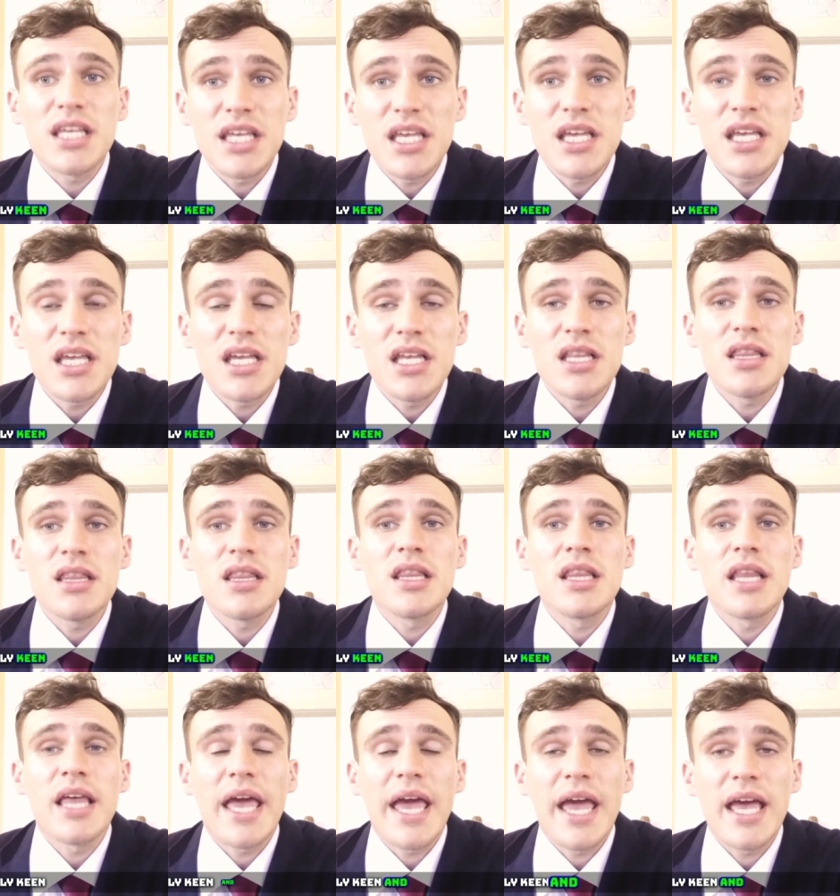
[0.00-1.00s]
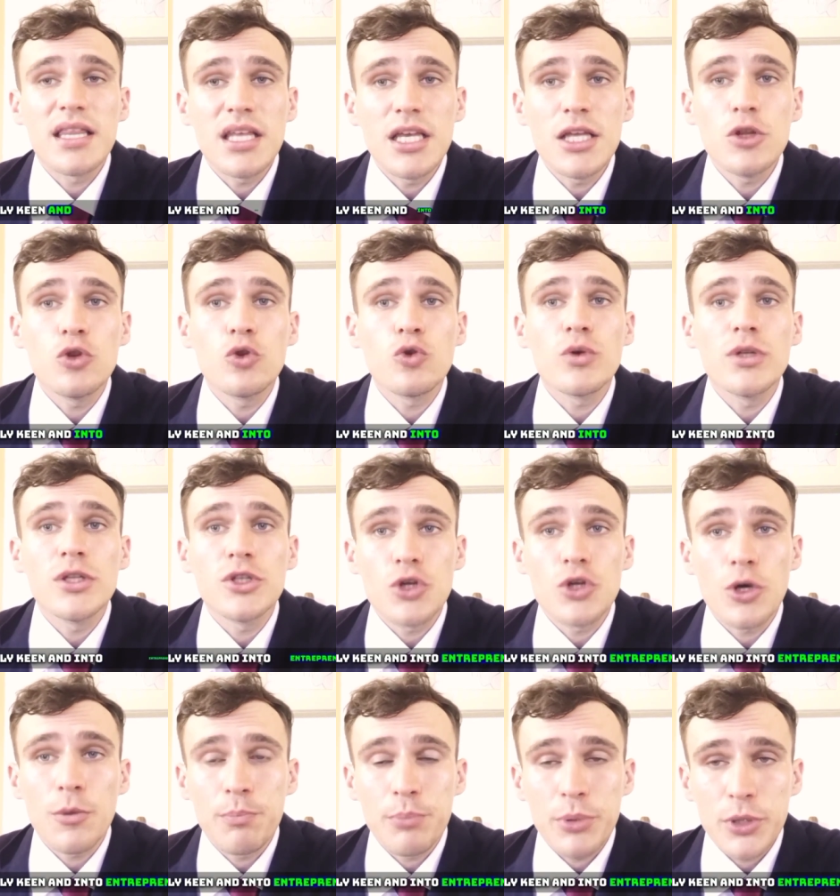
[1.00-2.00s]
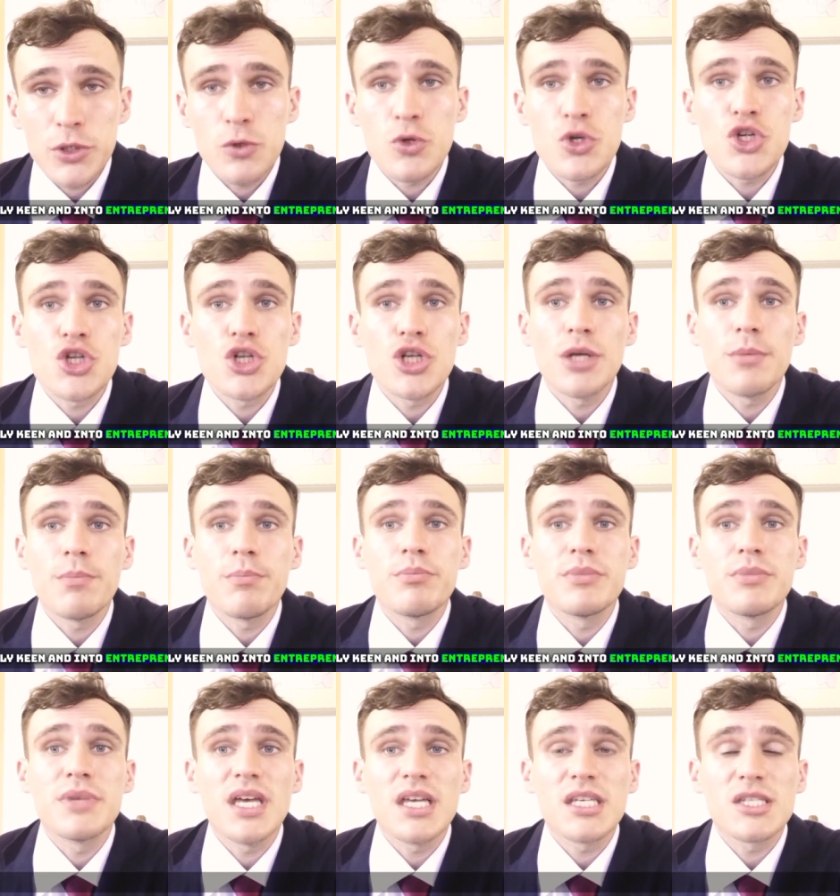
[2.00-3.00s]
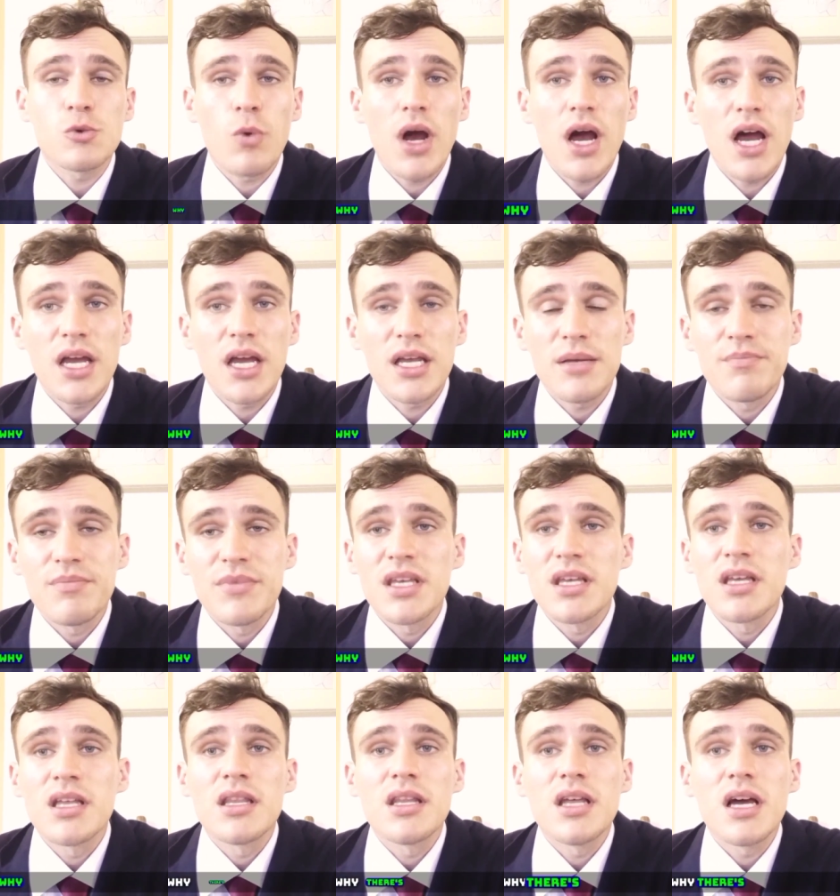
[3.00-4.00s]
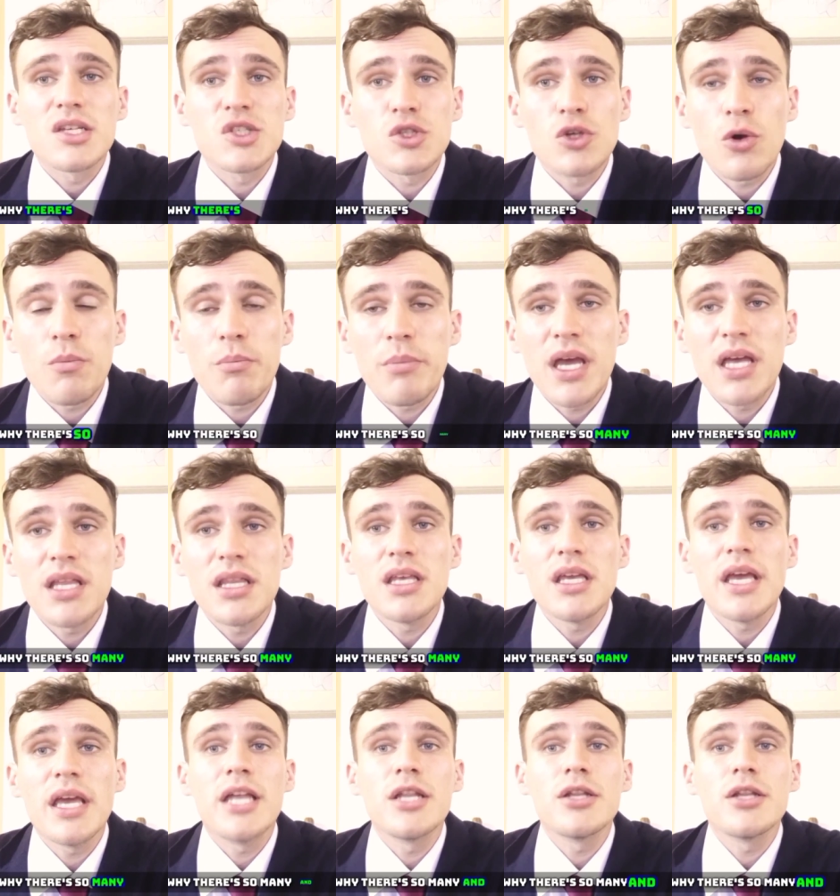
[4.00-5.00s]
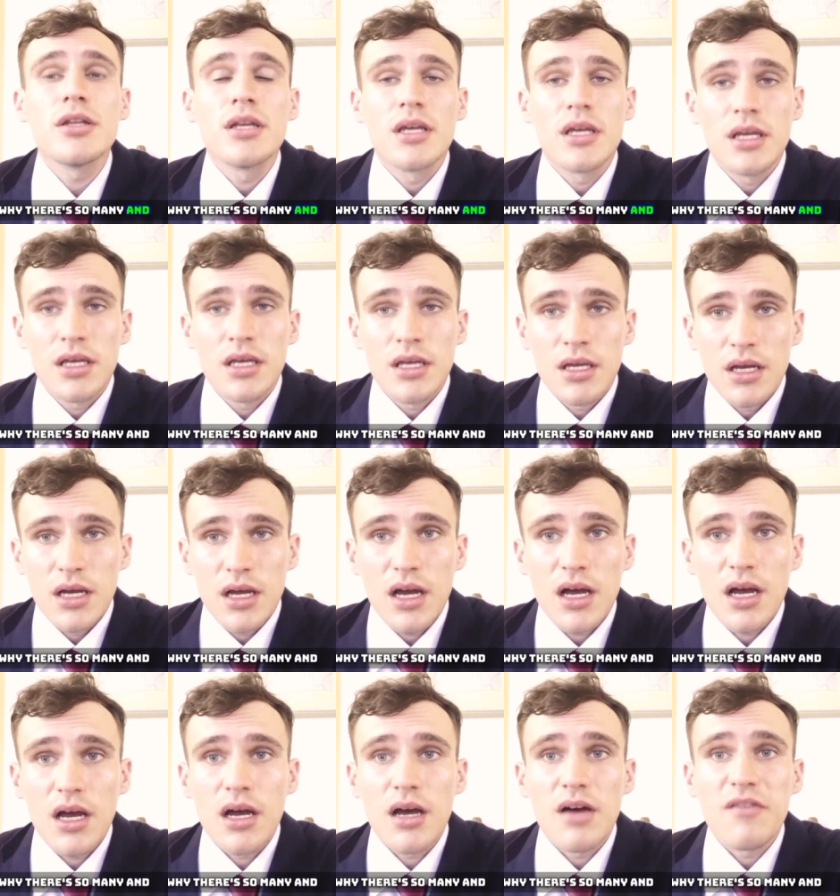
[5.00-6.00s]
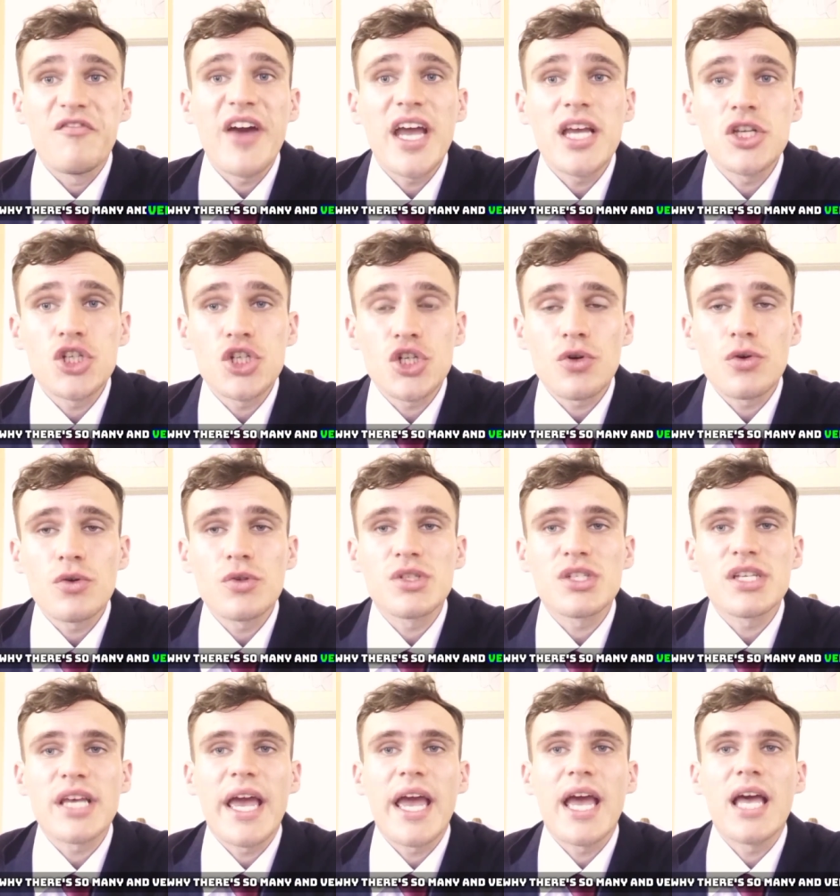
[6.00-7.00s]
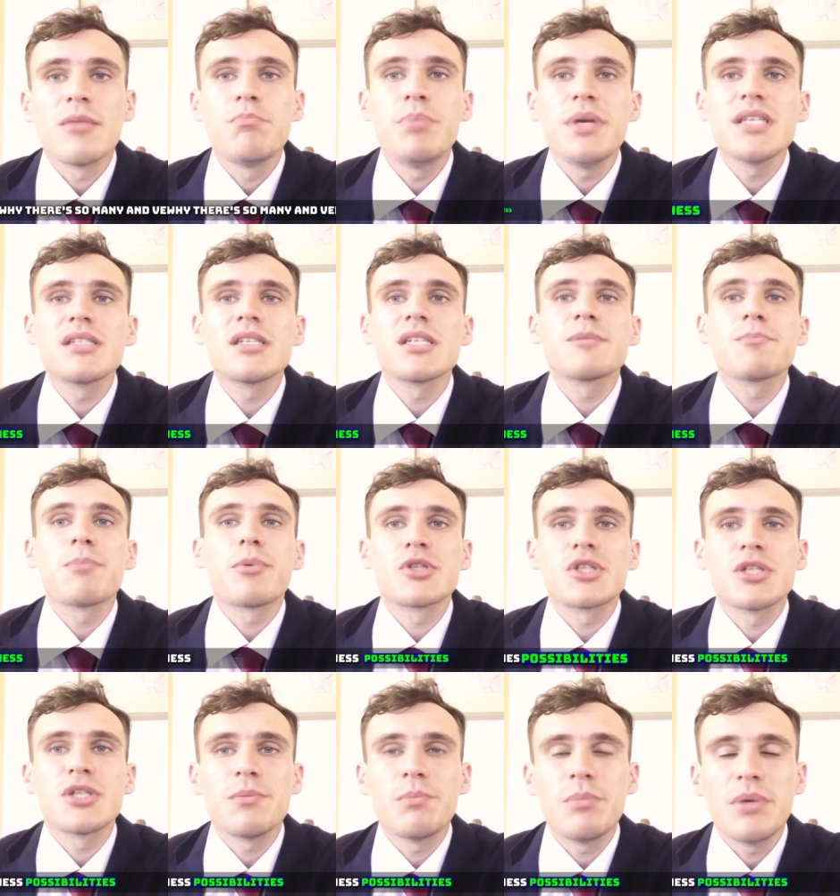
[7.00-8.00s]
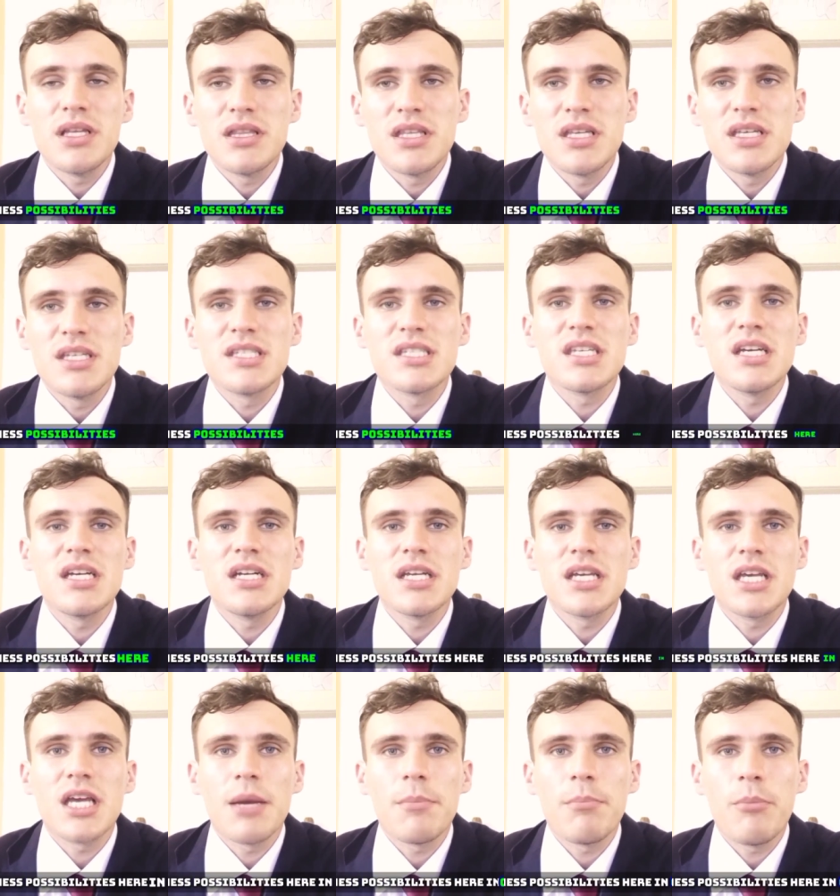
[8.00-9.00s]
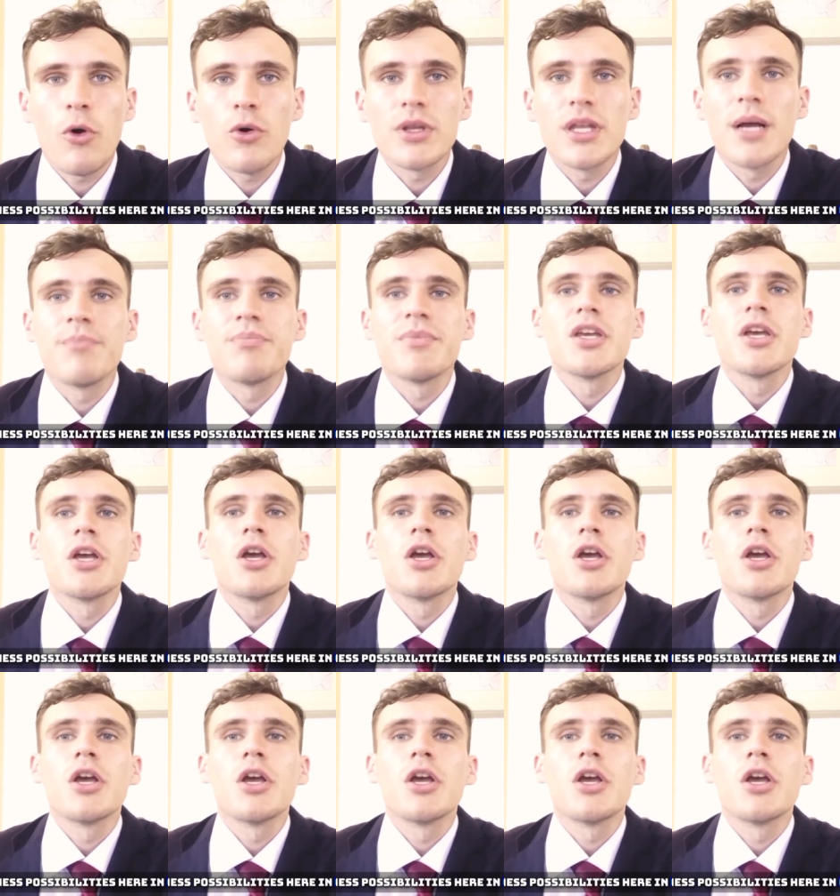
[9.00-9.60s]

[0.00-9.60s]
keen and into entrepreneurship. That's why there are so many and uh, ventures and business possibilities here in Cambodia.